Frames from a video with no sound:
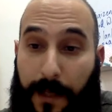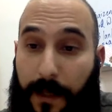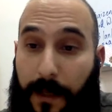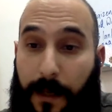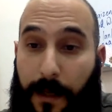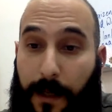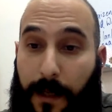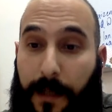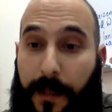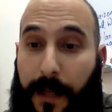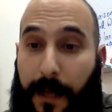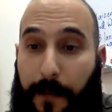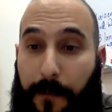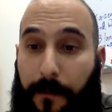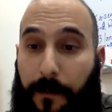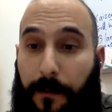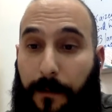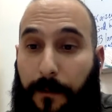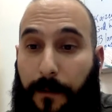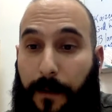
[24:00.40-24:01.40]
a good
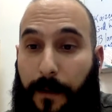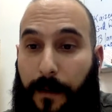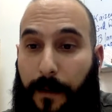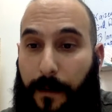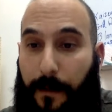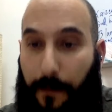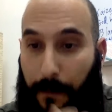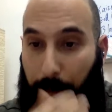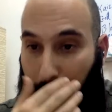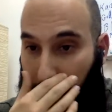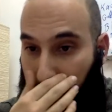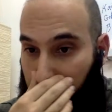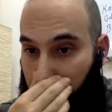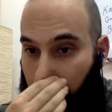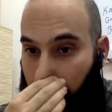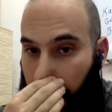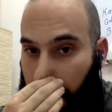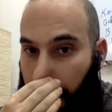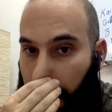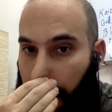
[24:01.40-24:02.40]
example.
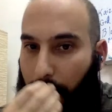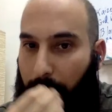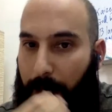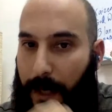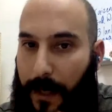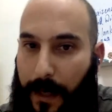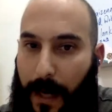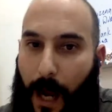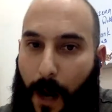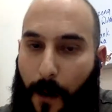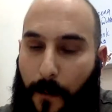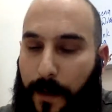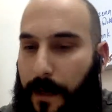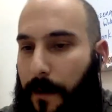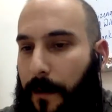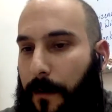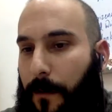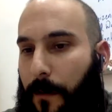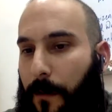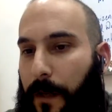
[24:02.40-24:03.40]
So you could right now you
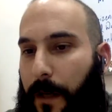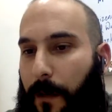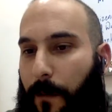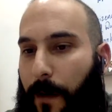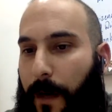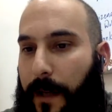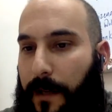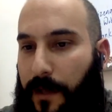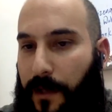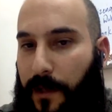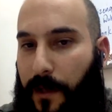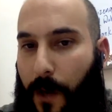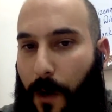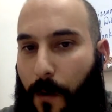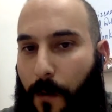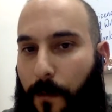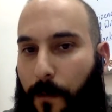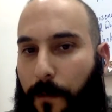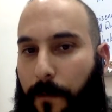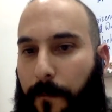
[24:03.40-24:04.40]
can only write
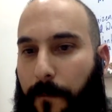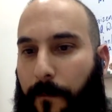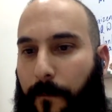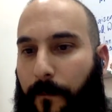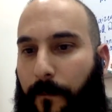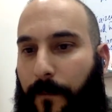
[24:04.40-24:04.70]
stone